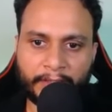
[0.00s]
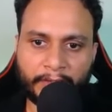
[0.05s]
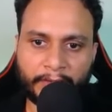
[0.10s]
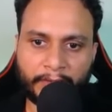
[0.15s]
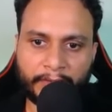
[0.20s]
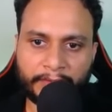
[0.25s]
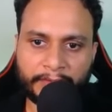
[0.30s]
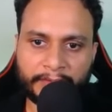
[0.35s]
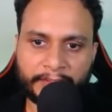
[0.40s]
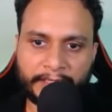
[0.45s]

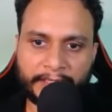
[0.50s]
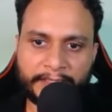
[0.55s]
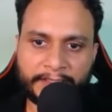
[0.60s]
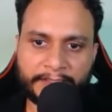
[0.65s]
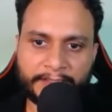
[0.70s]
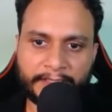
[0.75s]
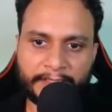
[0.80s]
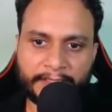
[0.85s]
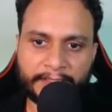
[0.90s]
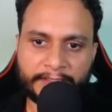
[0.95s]
On the right
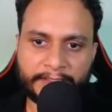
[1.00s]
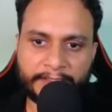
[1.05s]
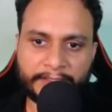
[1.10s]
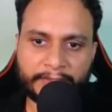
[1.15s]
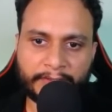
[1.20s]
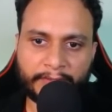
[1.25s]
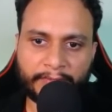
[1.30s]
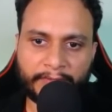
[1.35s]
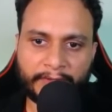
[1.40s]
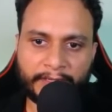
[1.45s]
side, it is
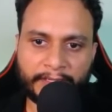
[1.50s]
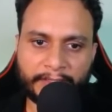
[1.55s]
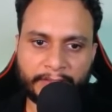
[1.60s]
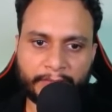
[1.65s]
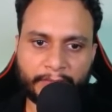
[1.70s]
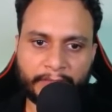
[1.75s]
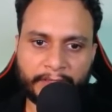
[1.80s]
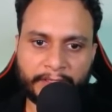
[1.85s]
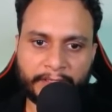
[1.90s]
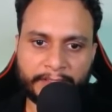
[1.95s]
of length
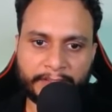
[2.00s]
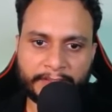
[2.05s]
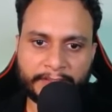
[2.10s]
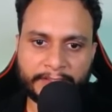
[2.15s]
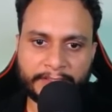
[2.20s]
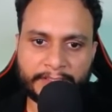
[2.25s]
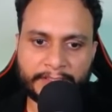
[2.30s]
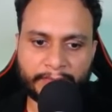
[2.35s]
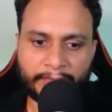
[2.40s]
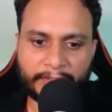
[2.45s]
1, and
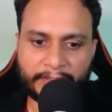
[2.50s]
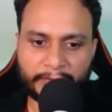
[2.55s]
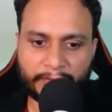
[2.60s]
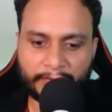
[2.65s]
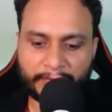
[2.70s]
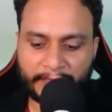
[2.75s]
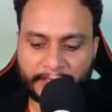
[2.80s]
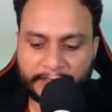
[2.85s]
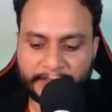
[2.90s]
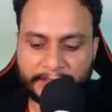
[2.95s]
this is 1. So
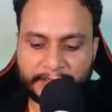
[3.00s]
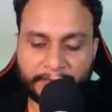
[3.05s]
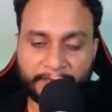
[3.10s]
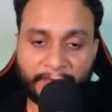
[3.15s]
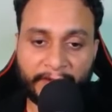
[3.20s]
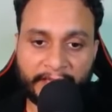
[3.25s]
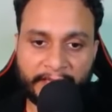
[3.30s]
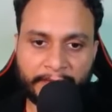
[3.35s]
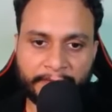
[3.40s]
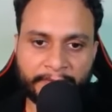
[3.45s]
that is
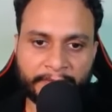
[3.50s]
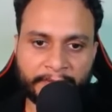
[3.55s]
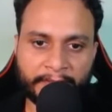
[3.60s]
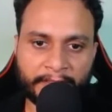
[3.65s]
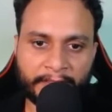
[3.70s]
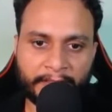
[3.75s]
5.